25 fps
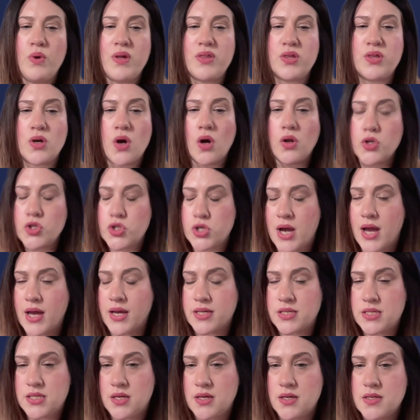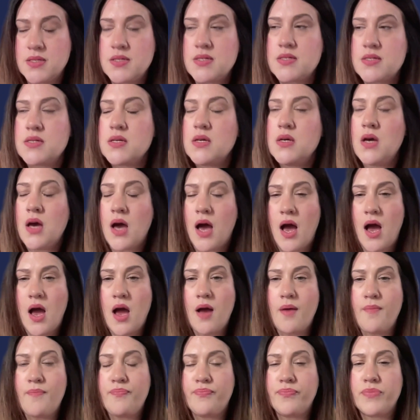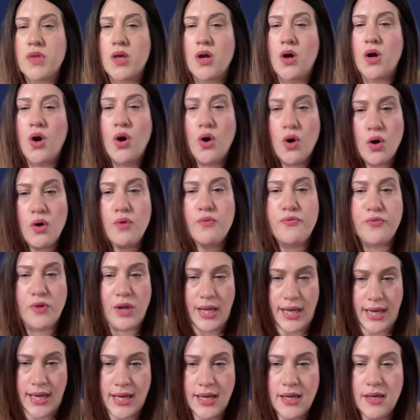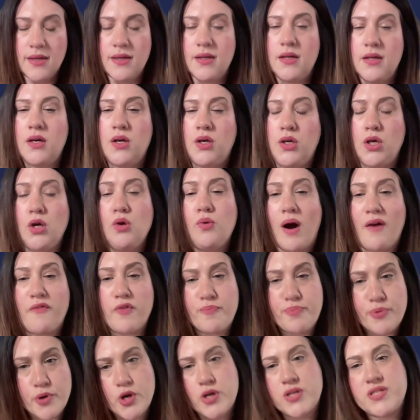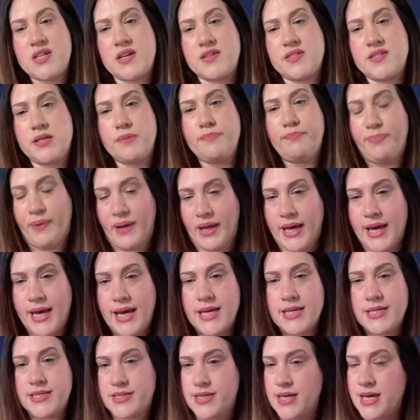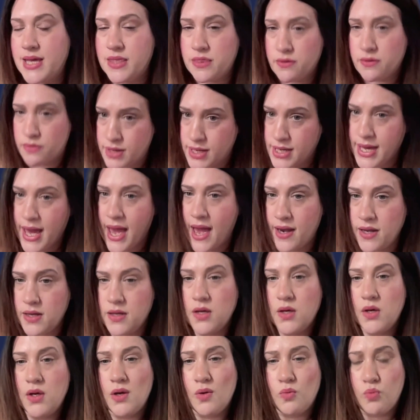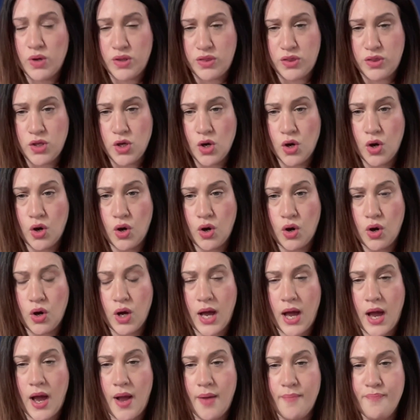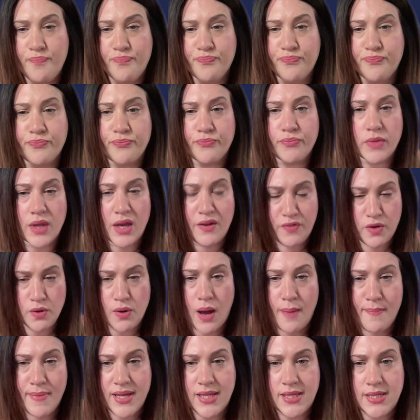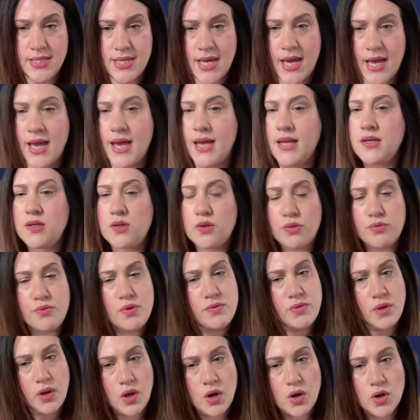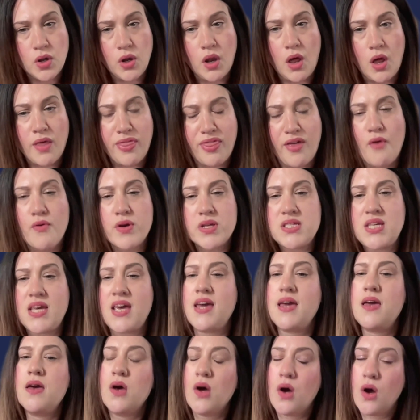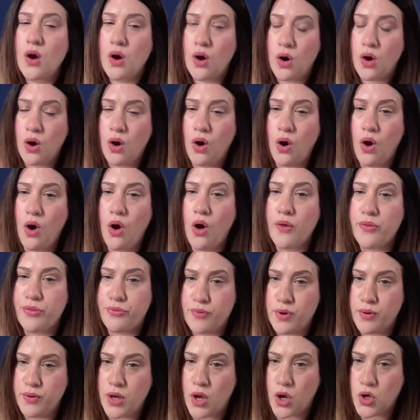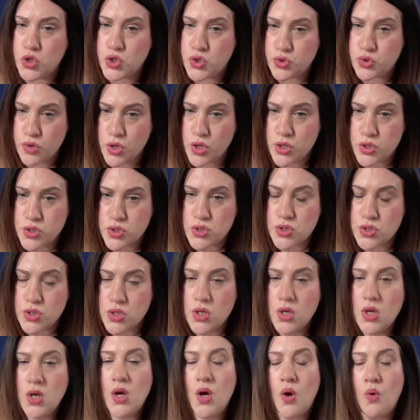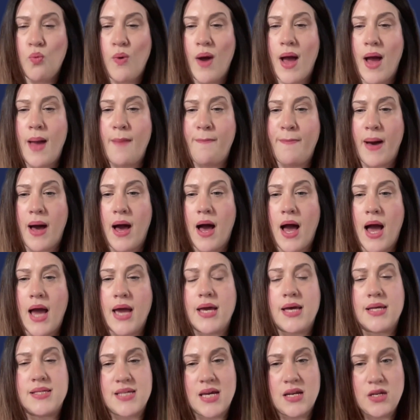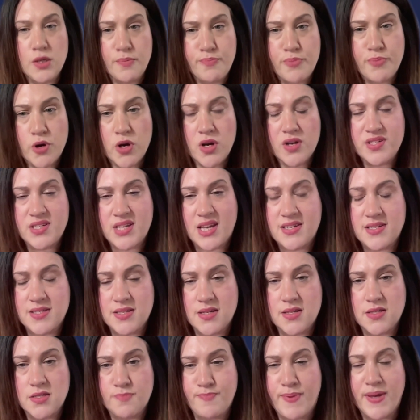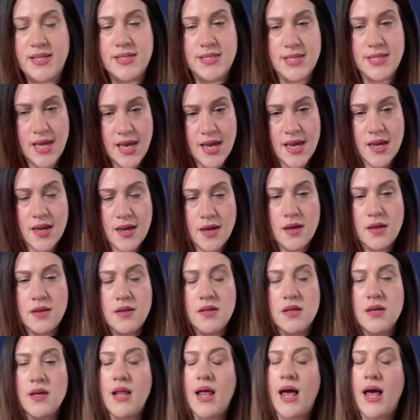with contractors, hopefully you have a process in place, either again with your, if you are maintained through the local authority or through your trust, whereby a tender process has been taken